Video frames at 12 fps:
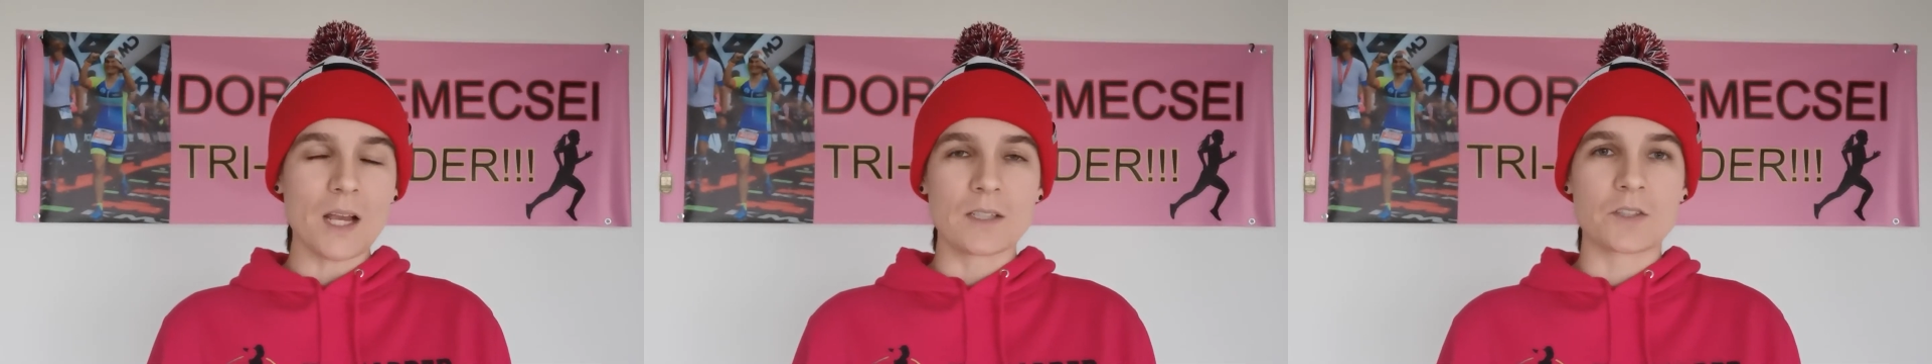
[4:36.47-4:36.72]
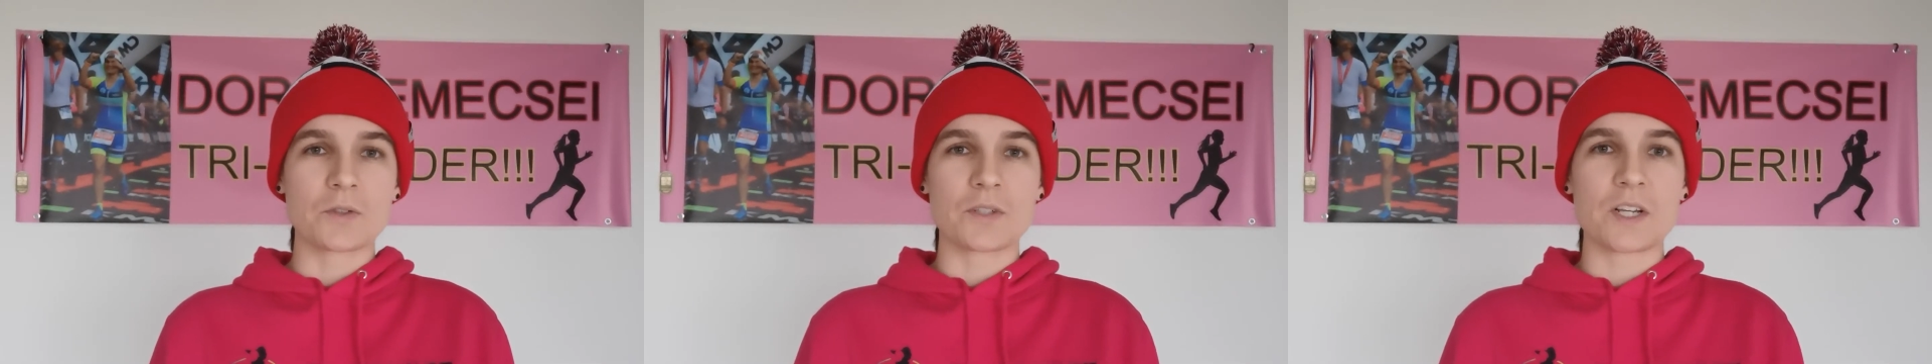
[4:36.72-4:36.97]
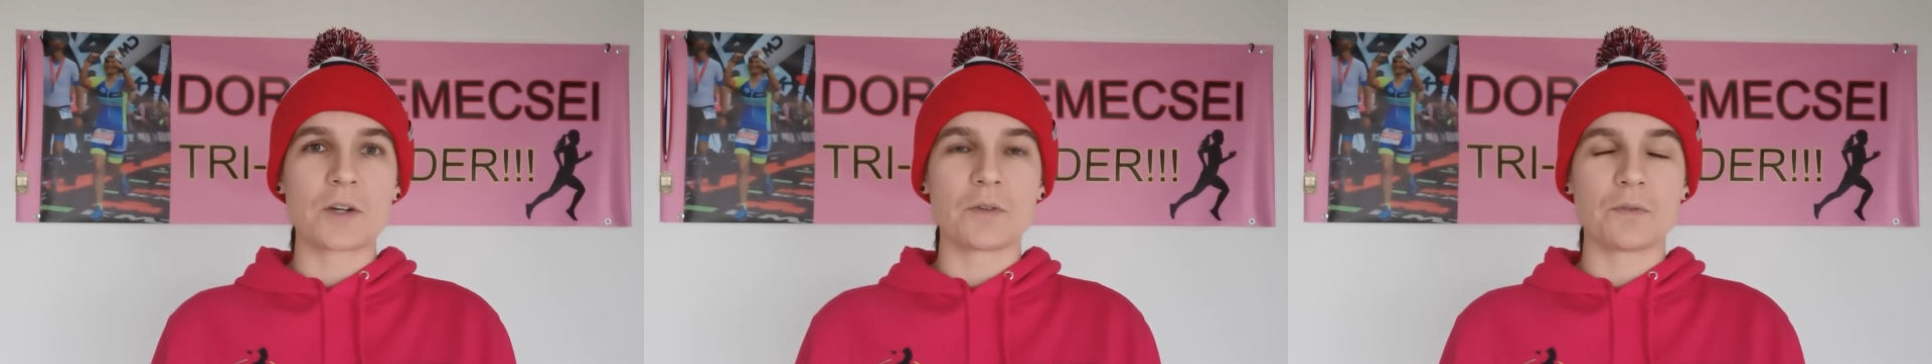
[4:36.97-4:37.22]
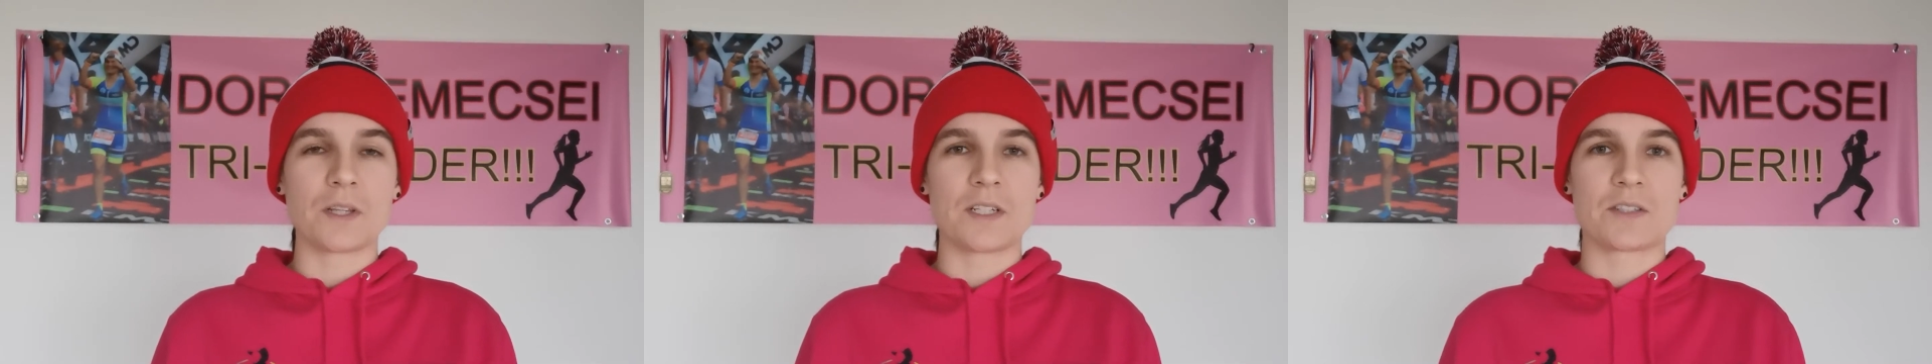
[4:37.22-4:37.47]
So the
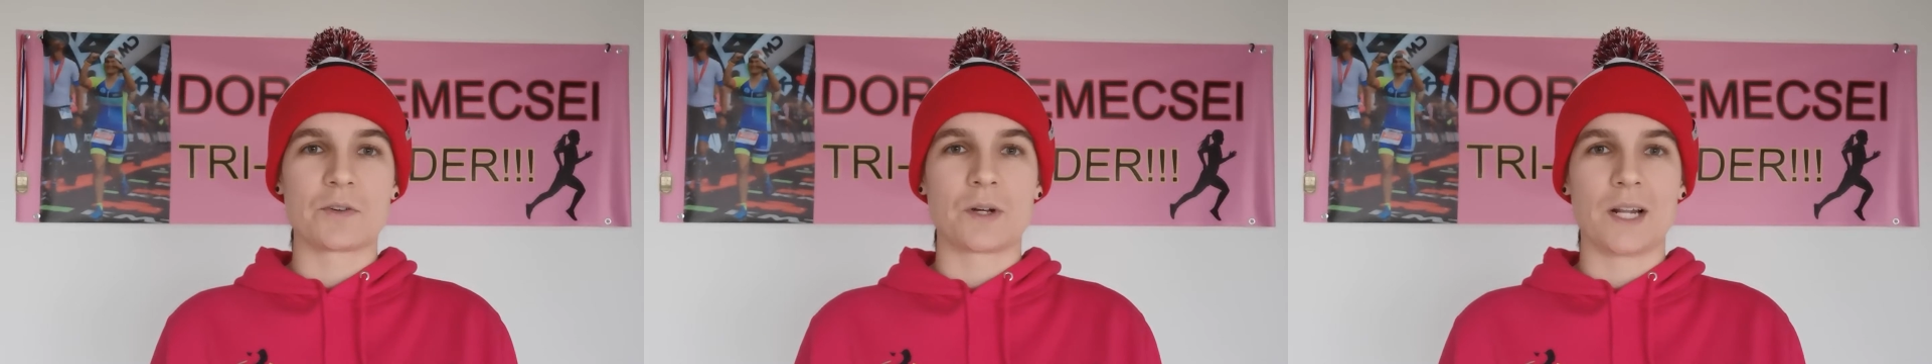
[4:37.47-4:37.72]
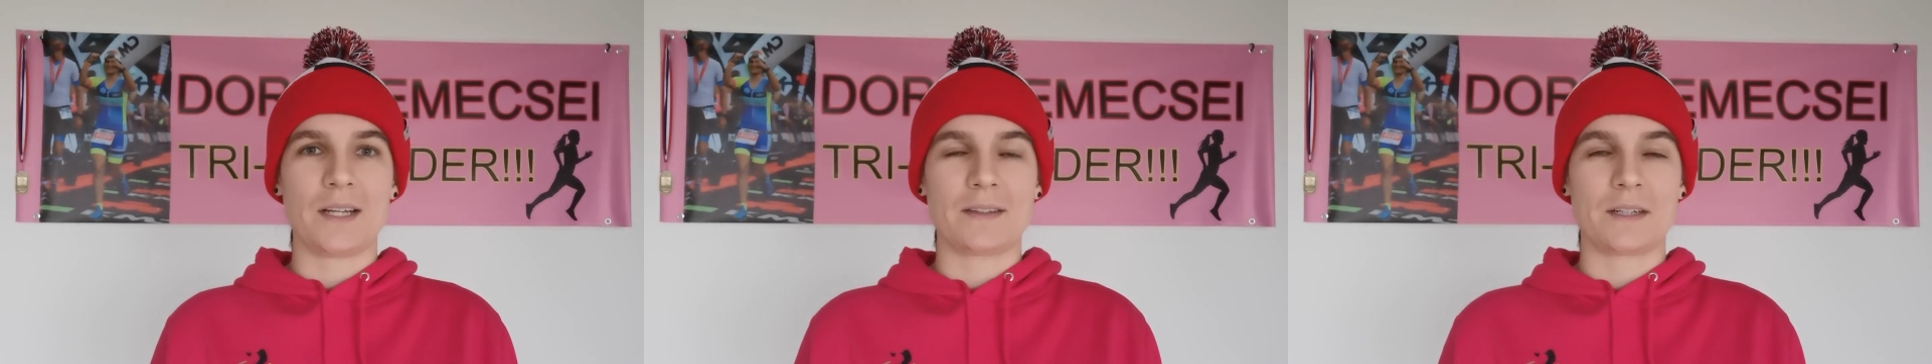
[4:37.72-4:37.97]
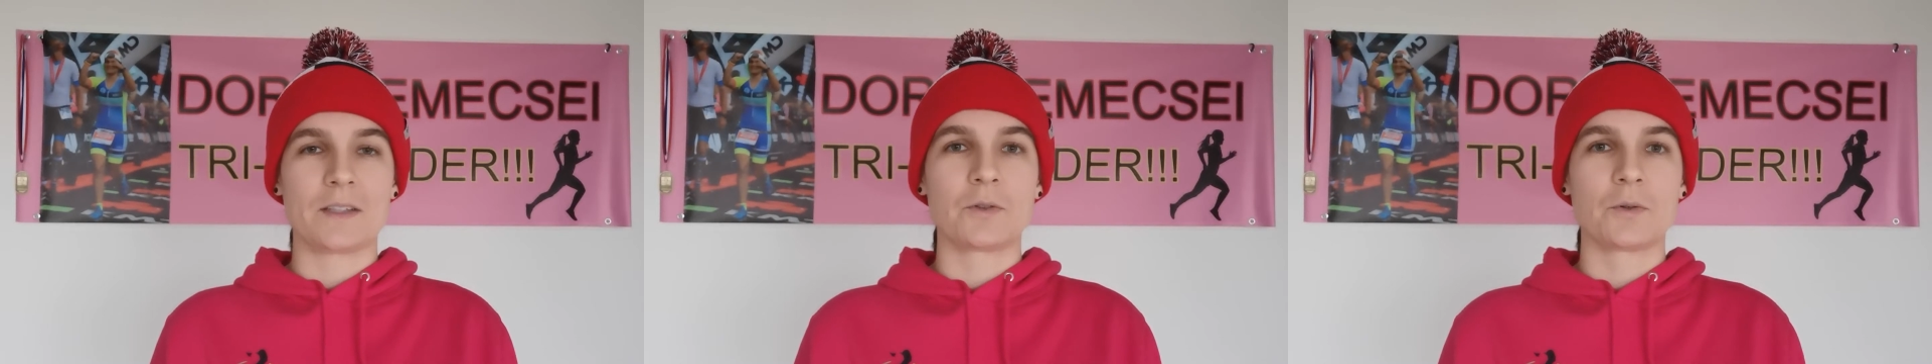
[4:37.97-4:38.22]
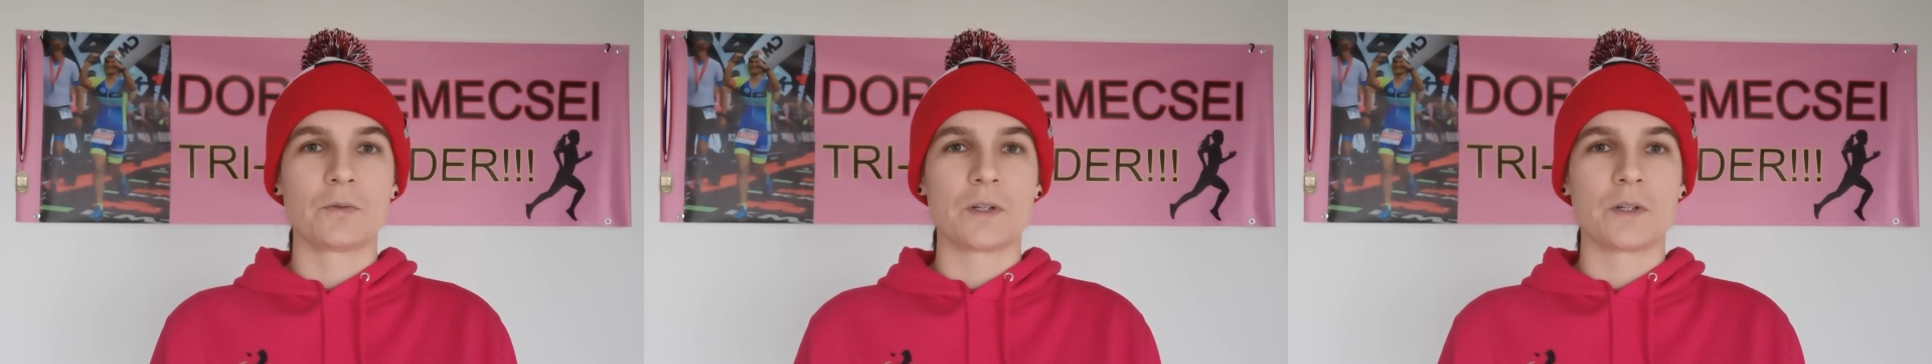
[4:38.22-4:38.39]
second one is the Glide Ride 2,